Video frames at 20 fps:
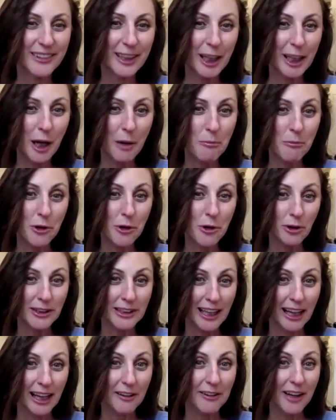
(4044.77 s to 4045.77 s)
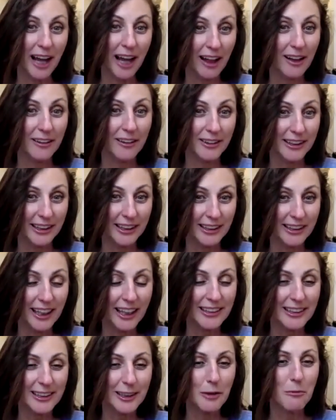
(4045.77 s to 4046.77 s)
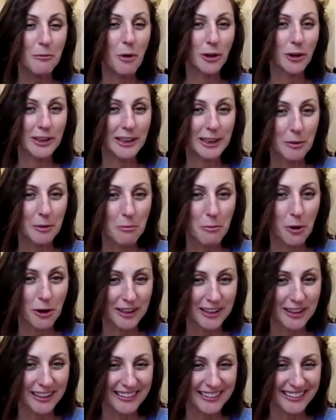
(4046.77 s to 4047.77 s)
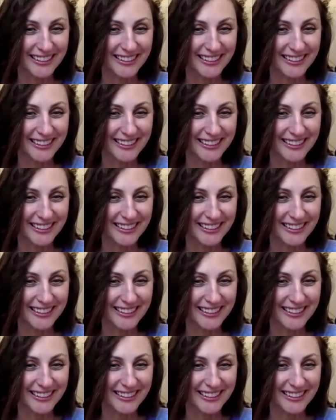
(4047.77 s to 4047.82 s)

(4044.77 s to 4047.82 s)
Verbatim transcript: keep yourself healthy. That's the most important.